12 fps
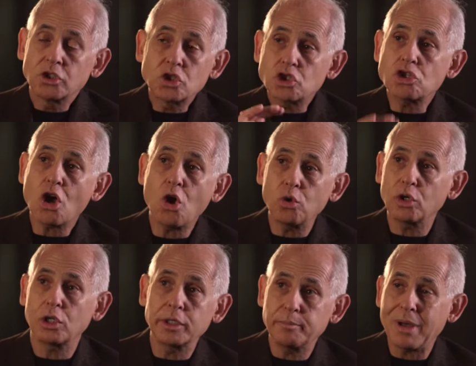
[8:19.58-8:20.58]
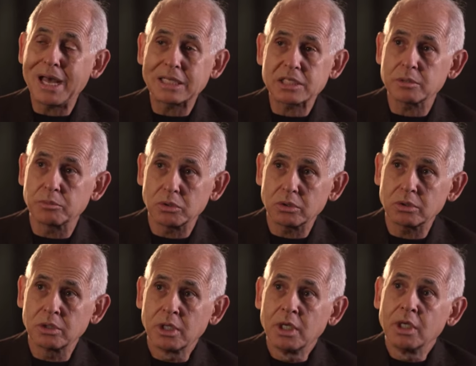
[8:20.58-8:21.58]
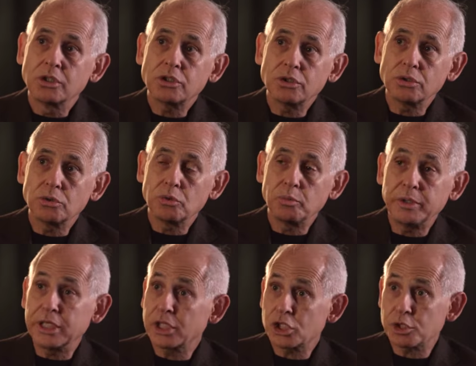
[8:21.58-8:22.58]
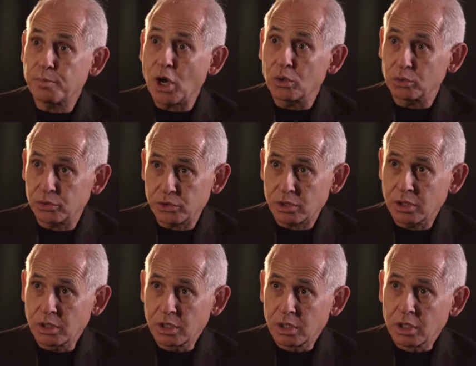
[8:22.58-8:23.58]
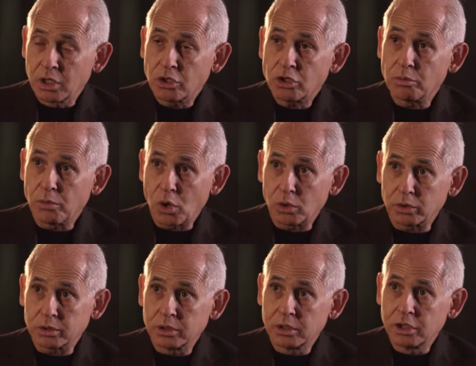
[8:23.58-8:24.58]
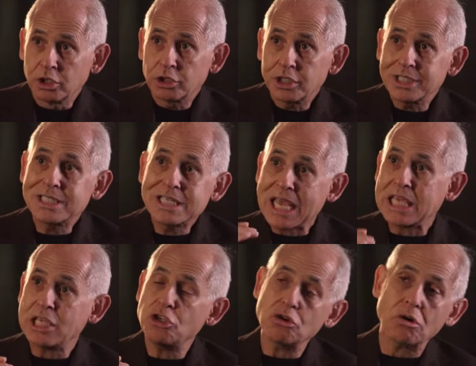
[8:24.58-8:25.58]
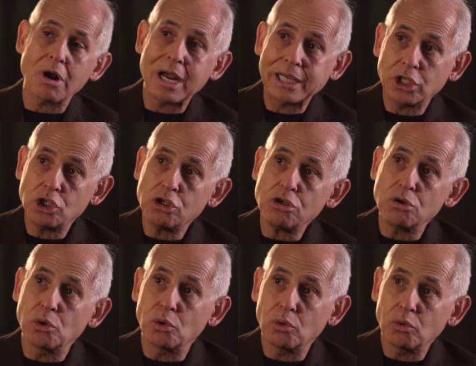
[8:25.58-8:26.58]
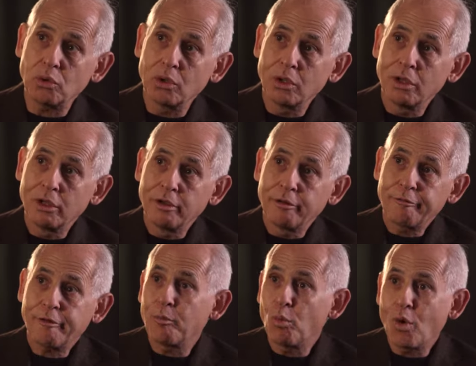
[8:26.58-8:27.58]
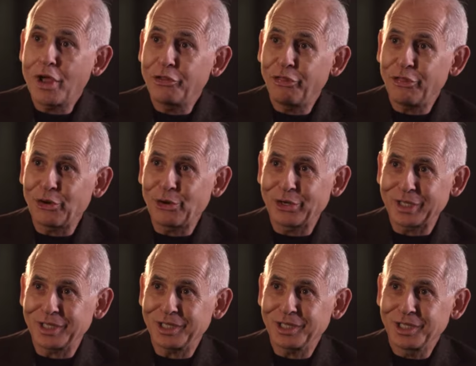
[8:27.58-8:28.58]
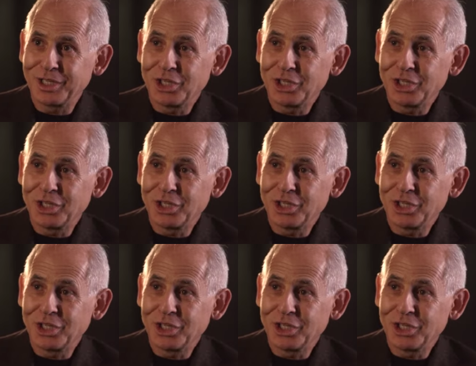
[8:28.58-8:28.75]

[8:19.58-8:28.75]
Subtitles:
It's totally possible to be exposed to mold, to take your IQ from 130